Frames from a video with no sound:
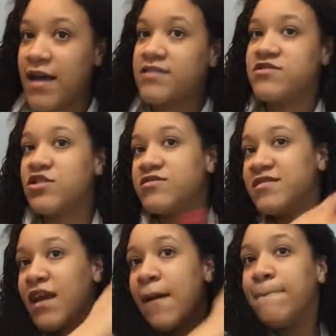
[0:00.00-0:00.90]
and start
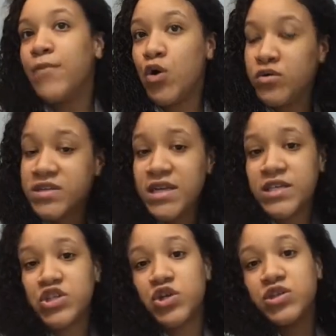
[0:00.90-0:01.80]
to get moldy
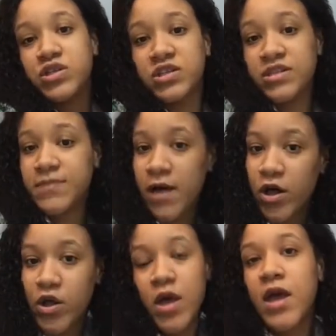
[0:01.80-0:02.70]
and start to smell.